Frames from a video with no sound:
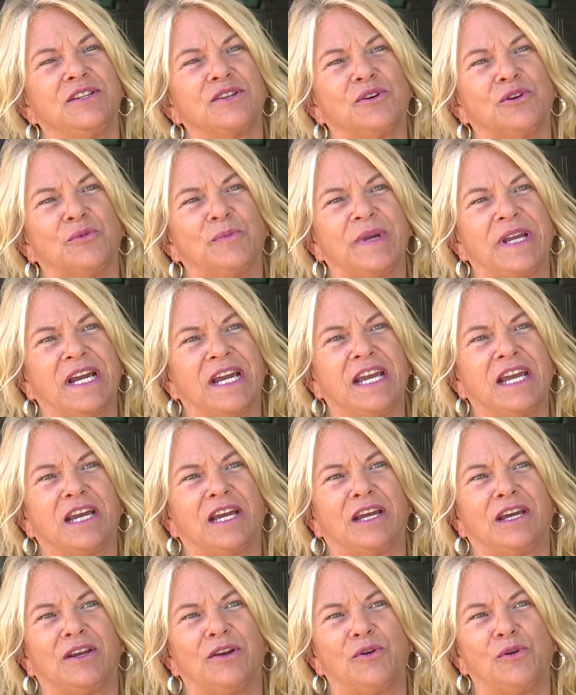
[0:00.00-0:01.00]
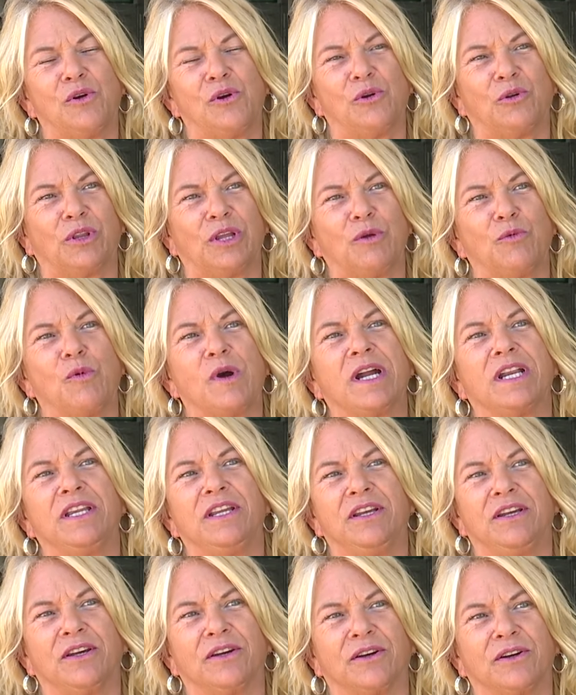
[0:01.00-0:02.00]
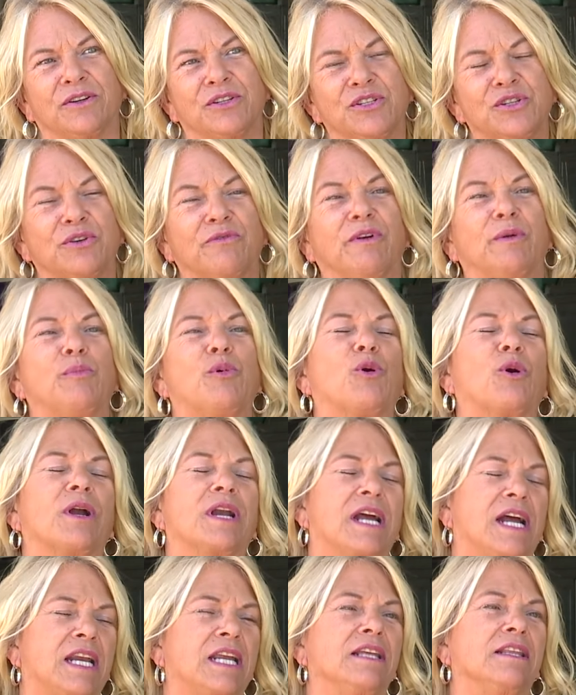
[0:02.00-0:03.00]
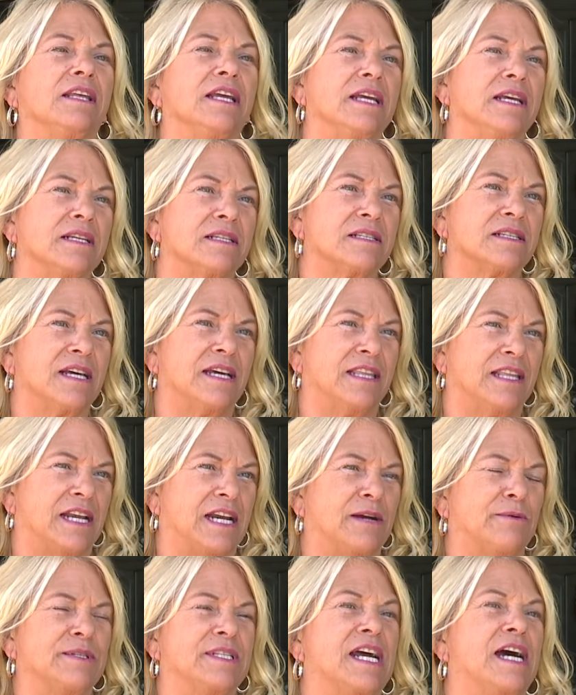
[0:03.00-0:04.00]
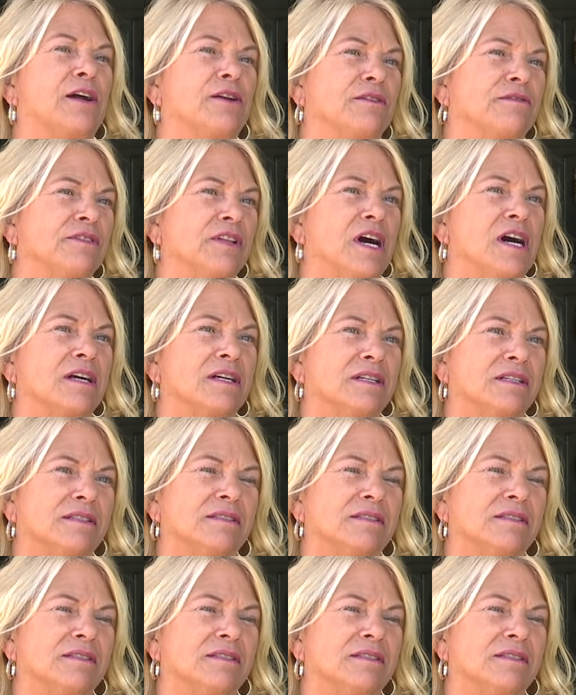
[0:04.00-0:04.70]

told me I had only 1 year to report any leaks and that I was out of luck.